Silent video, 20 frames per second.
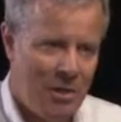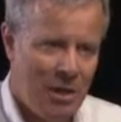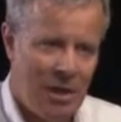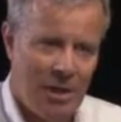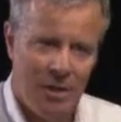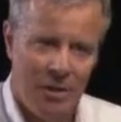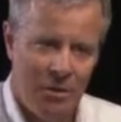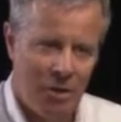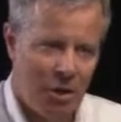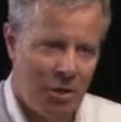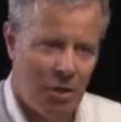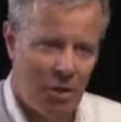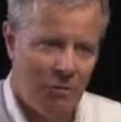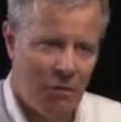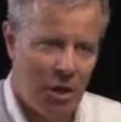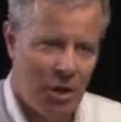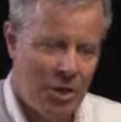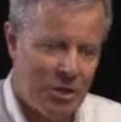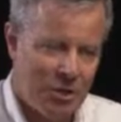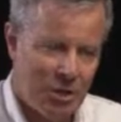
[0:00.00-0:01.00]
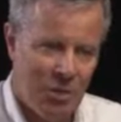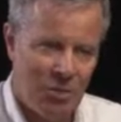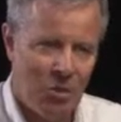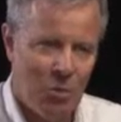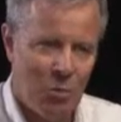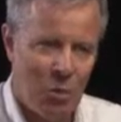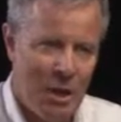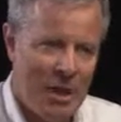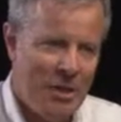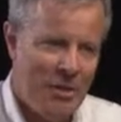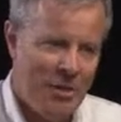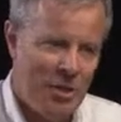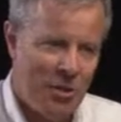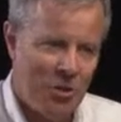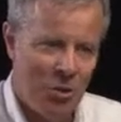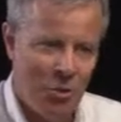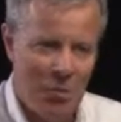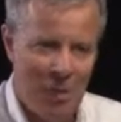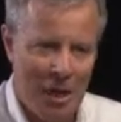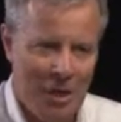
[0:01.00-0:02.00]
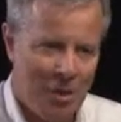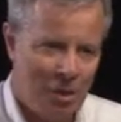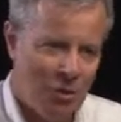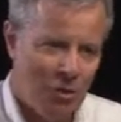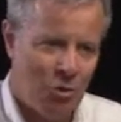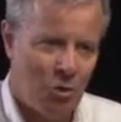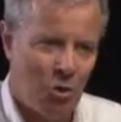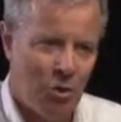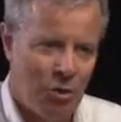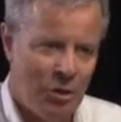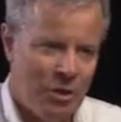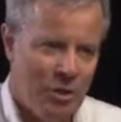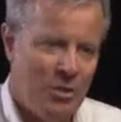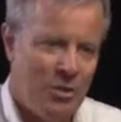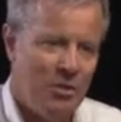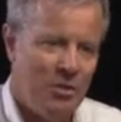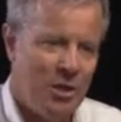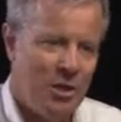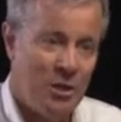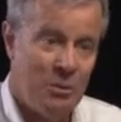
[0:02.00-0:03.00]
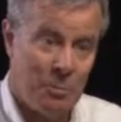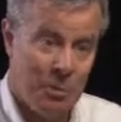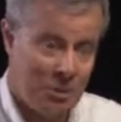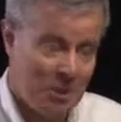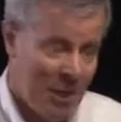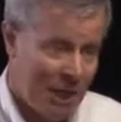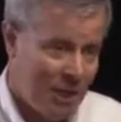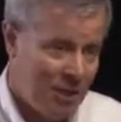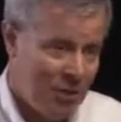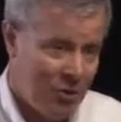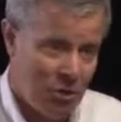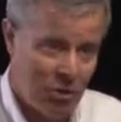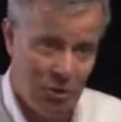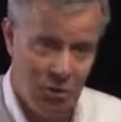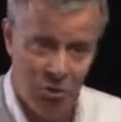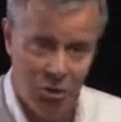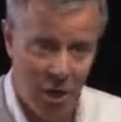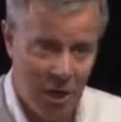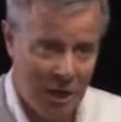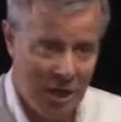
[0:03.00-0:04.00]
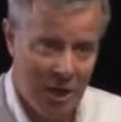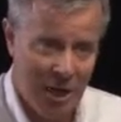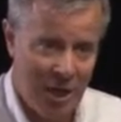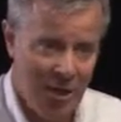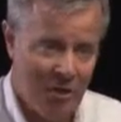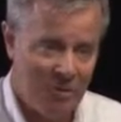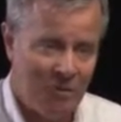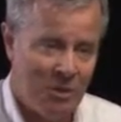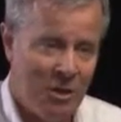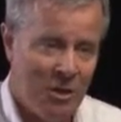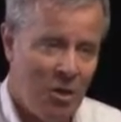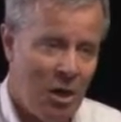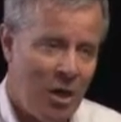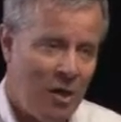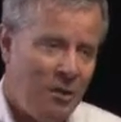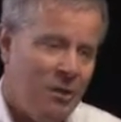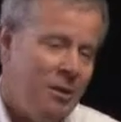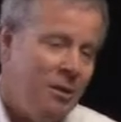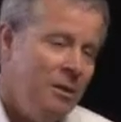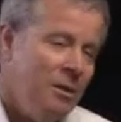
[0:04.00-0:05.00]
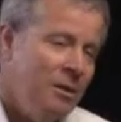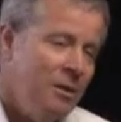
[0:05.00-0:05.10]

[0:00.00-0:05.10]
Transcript: Are there various other ways that you might control this disease besides just shutting down the feed ground?